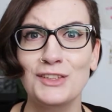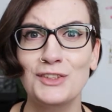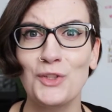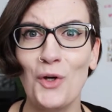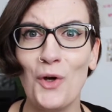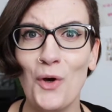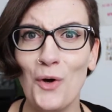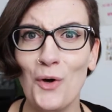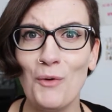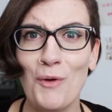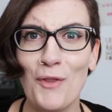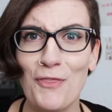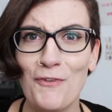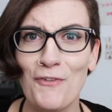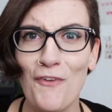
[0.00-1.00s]
Doro,
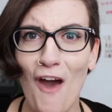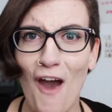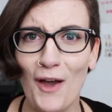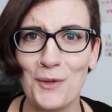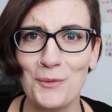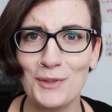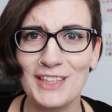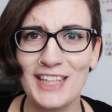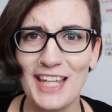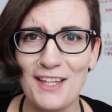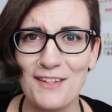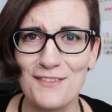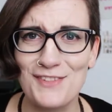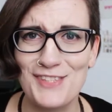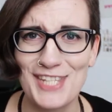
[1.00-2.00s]
what the fuck? What
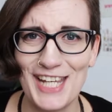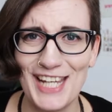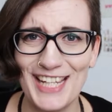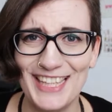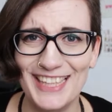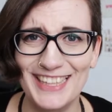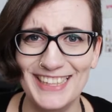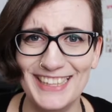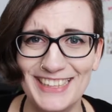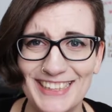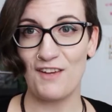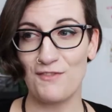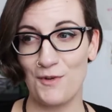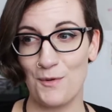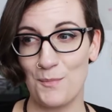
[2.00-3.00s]
gives? But because
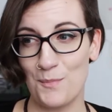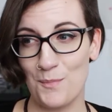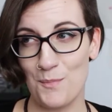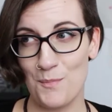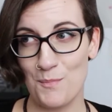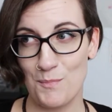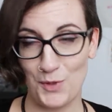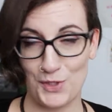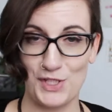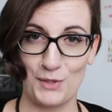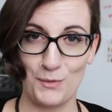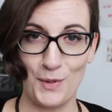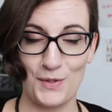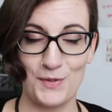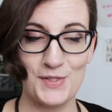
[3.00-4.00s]
Sanne from Books and
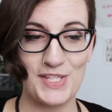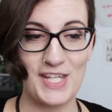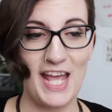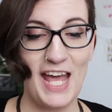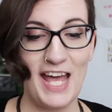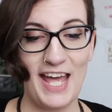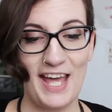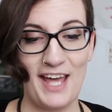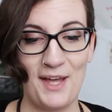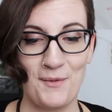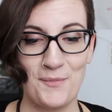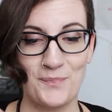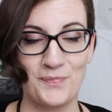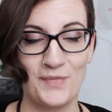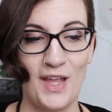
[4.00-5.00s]
Quills
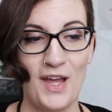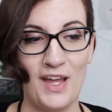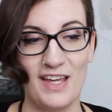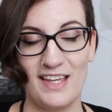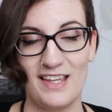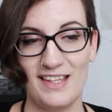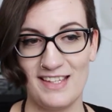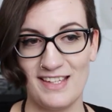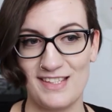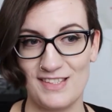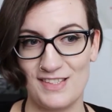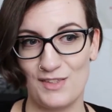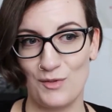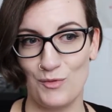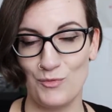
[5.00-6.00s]

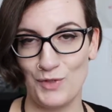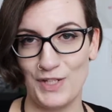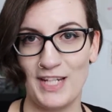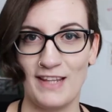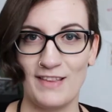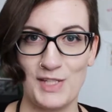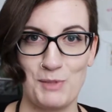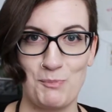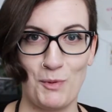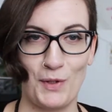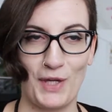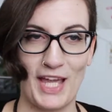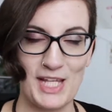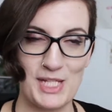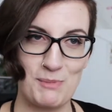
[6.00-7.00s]
is reading this
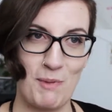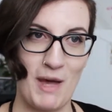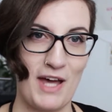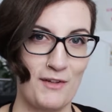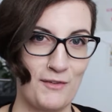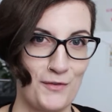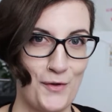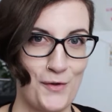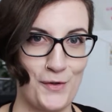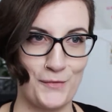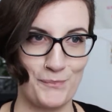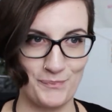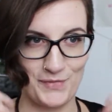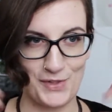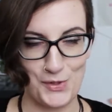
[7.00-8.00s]
book as part of
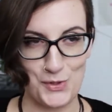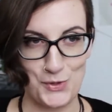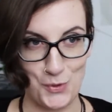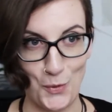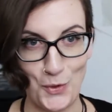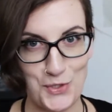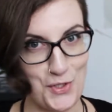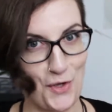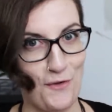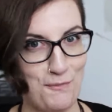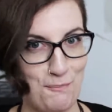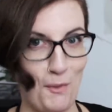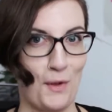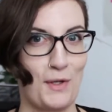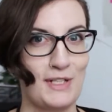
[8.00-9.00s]
her sort
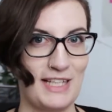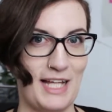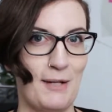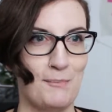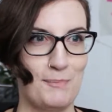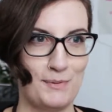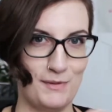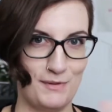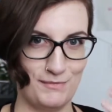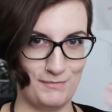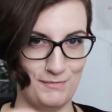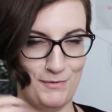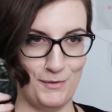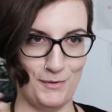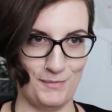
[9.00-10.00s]
of book club
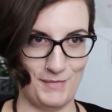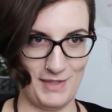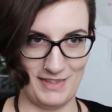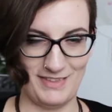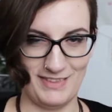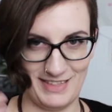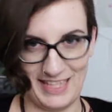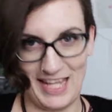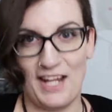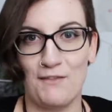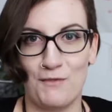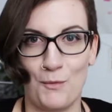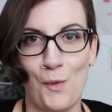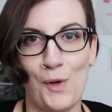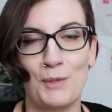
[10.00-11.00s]
for the End of
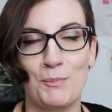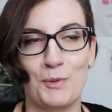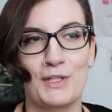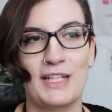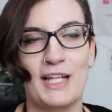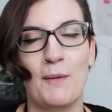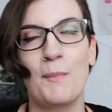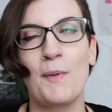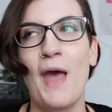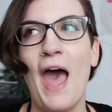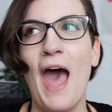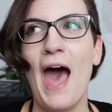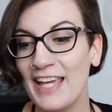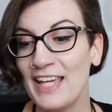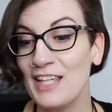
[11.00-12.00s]
the World book club,
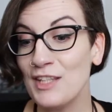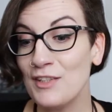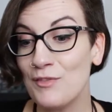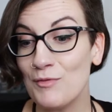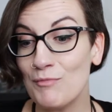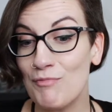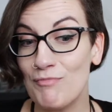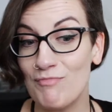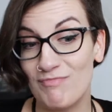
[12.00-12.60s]
I